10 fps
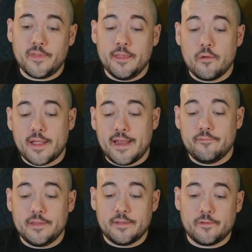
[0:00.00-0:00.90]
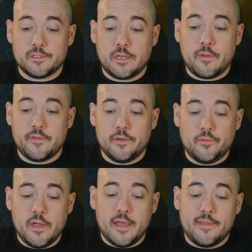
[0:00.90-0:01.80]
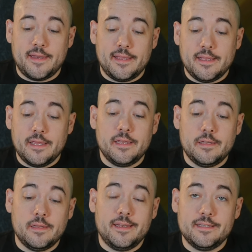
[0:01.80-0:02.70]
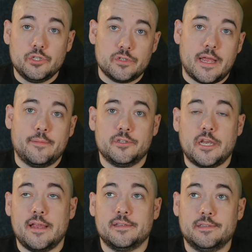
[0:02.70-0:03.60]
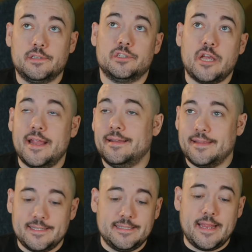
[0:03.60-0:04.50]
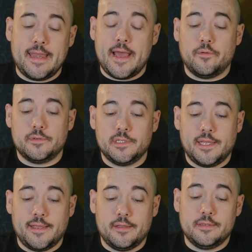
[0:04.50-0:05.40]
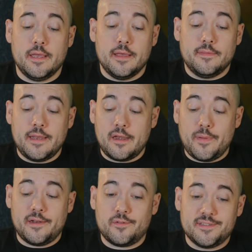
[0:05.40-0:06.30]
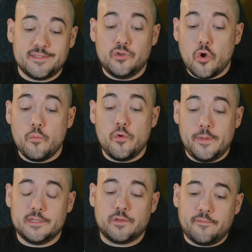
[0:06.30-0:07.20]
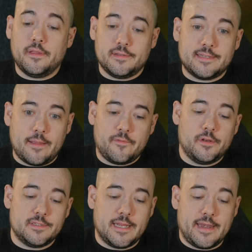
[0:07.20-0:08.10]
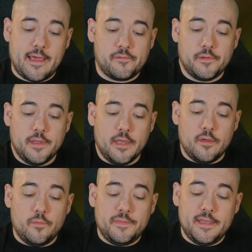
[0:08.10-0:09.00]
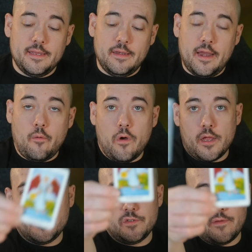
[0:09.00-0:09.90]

you know, I kind of feel like for some of you that it, it, it is your time to, to shine and like stand out. And the Knight of Pentacles, no movement. So I feel it's time for you to stand out. With the Knight of Wands, you